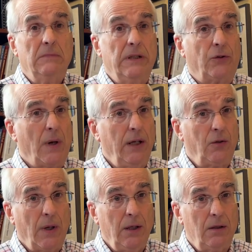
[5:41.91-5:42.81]
in
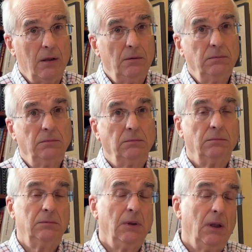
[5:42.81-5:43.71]
2022,
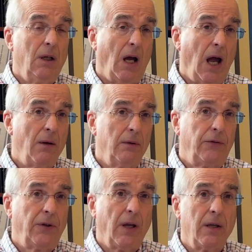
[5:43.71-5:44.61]
I would
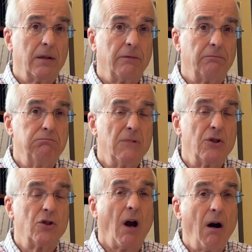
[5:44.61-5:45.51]
say the
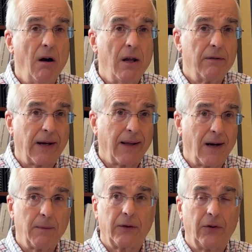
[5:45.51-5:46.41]
majority of
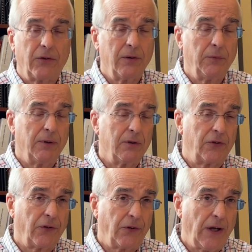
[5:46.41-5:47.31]
economic systems and
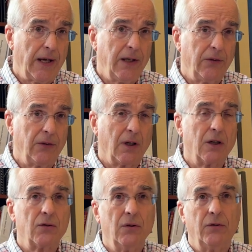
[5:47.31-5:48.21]
societies and
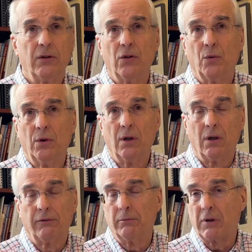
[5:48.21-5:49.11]
countries in the
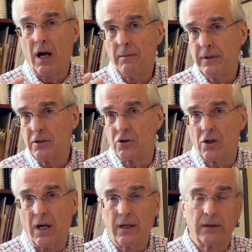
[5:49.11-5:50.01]
world, from communist
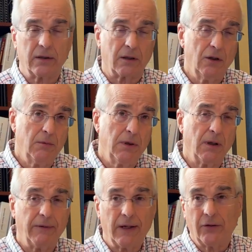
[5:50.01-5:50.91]
China to Cuba
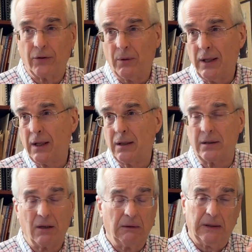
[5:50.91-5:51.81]
to Venezuela
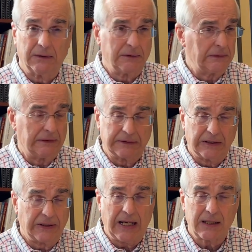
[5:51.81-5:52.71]
to
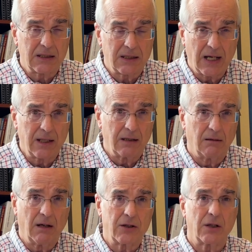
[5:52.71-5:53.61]
Kazakhstan to
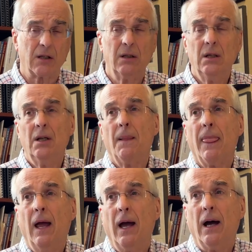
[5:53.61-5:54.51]
Russia,
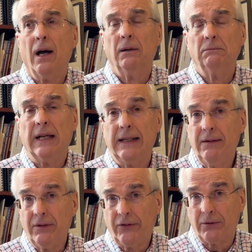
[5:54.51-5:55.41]
and
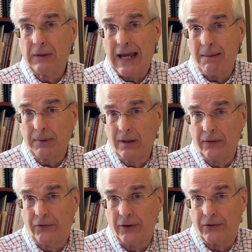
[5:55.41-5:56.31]
even some
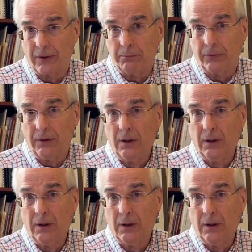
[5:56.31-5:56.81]
capitalist systems,